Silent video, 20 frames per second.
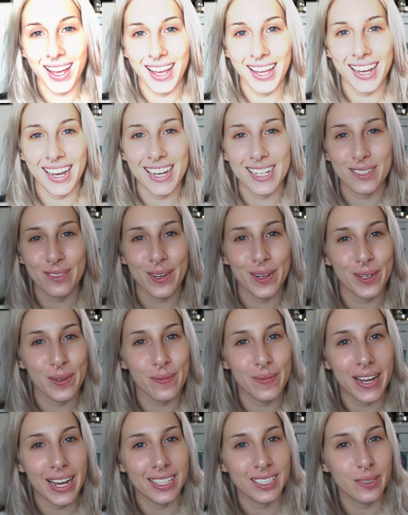Hey guys,
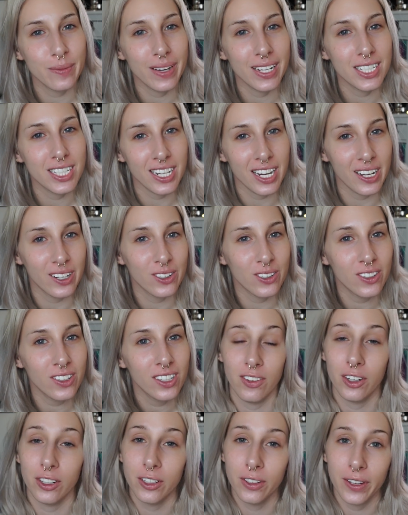welcome back to my channel.
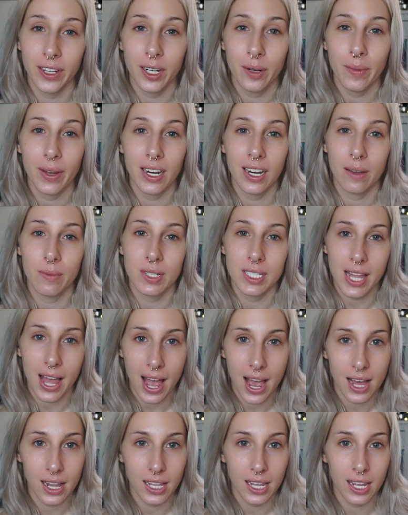If you're new here, my name is
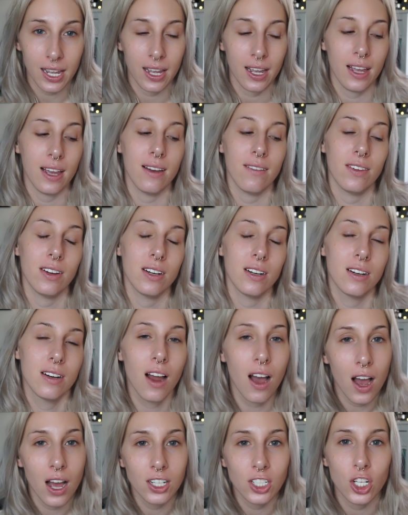Allie. If you're
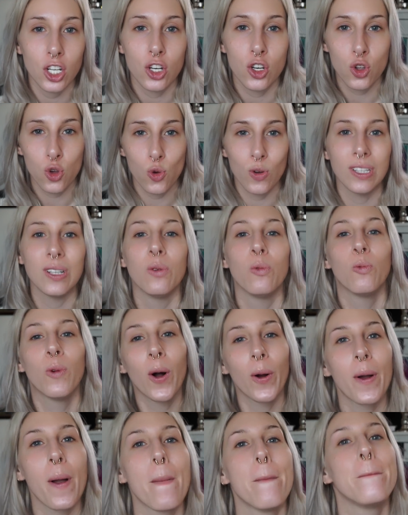not new, then
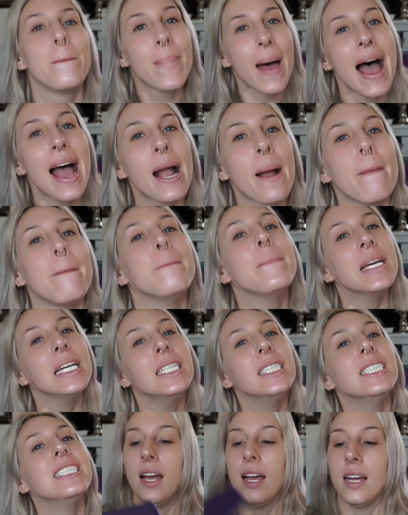welcome back,
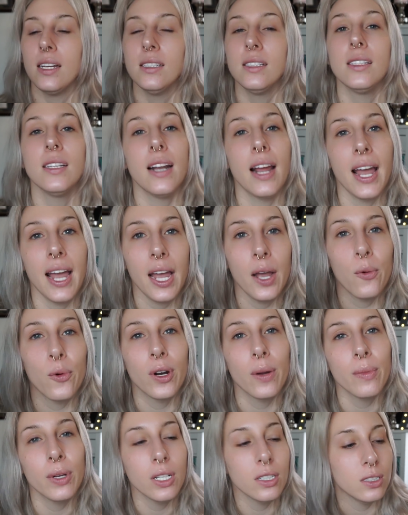bitch. And today
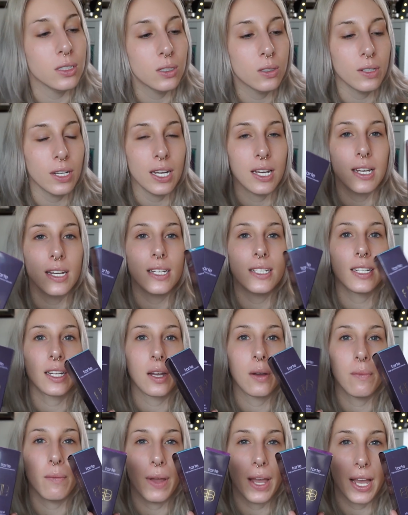what I'm gonna do is
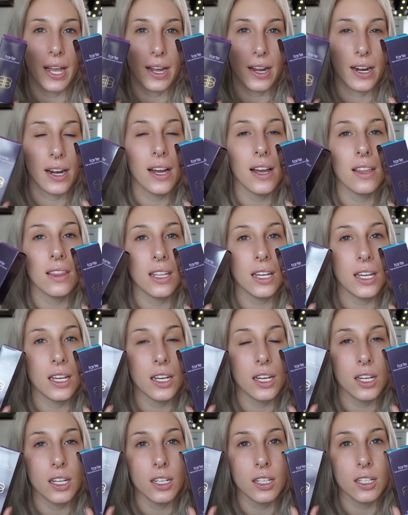compare
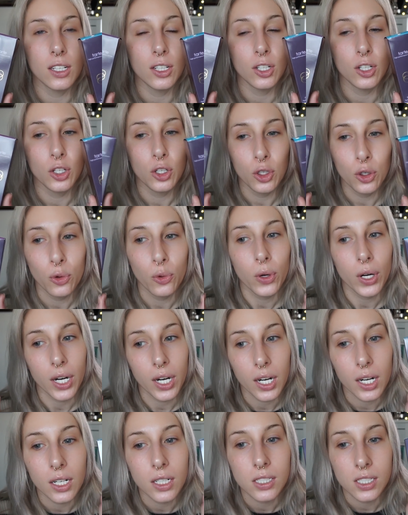the
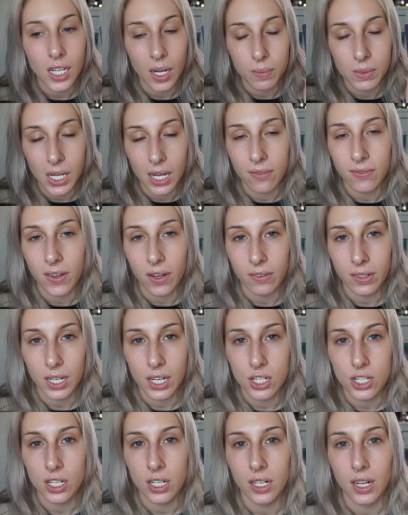newer Shapetape
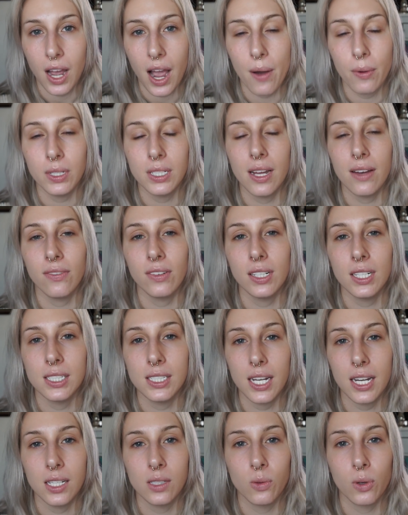foundation. I would definitely
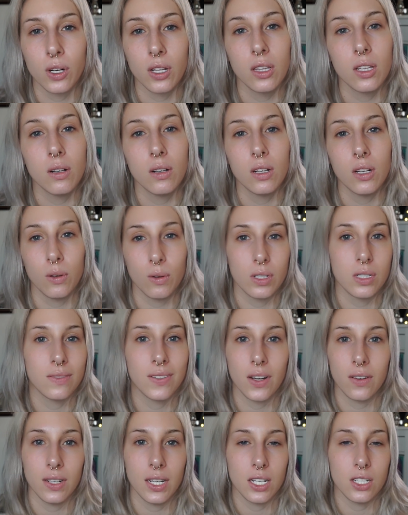say it's one of the newest
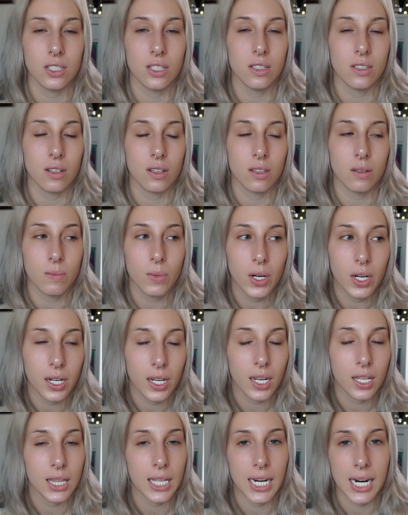foundations on the
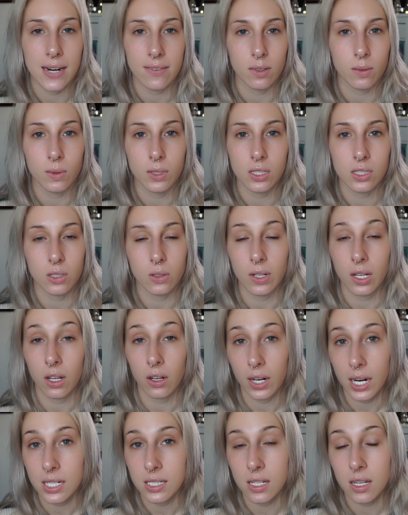market that everybody's going
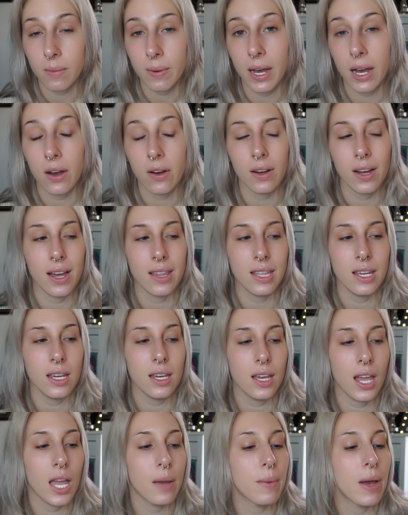crazy about. I think
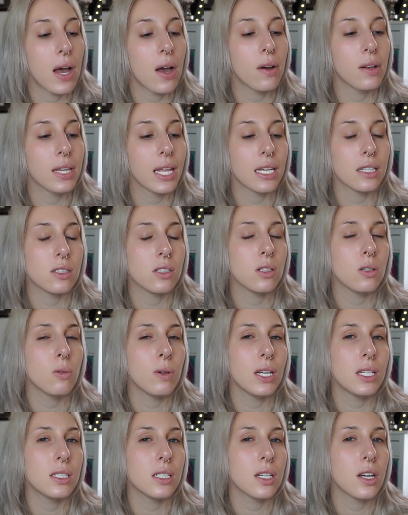it came out like 2
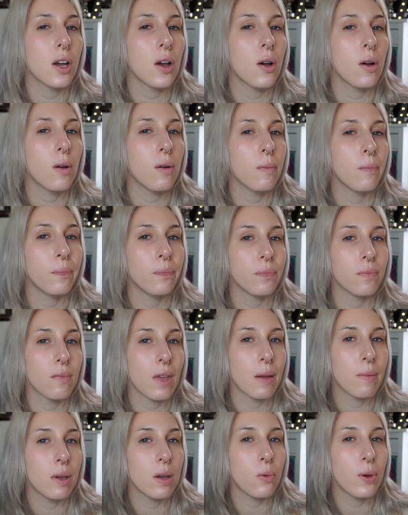weeks ago,
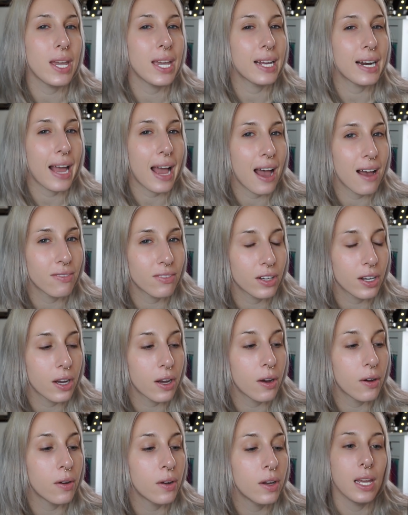maybe a week and a half
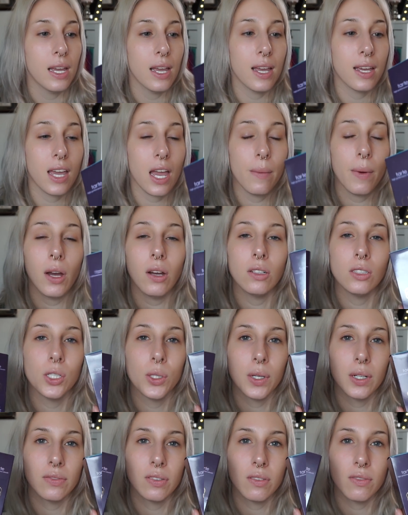ago. It came out in
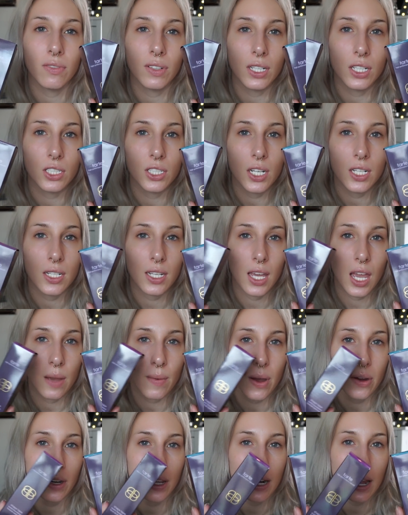two different finishes. It
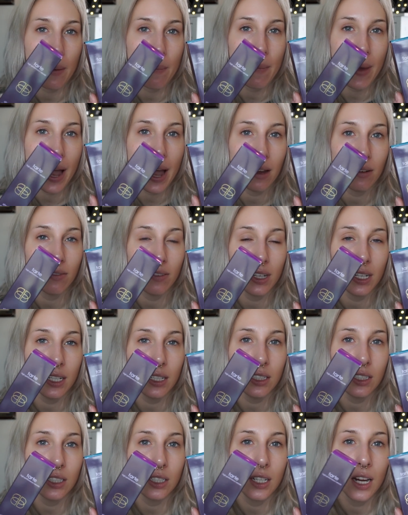came out in a matte
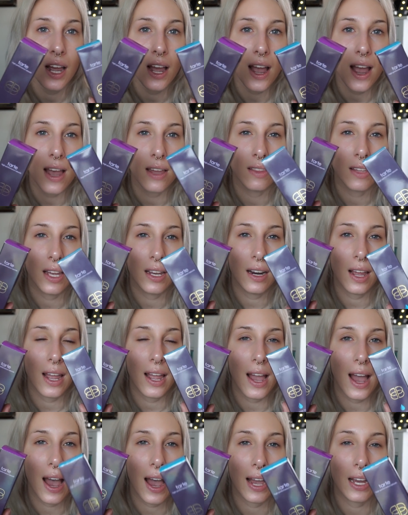finish and then
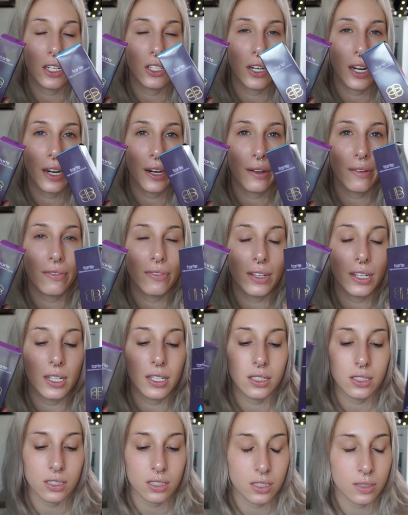a hydrating
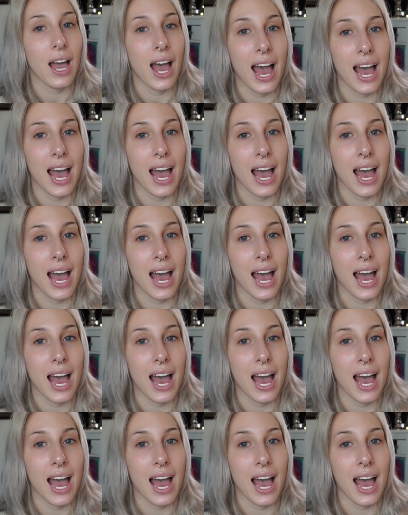finish.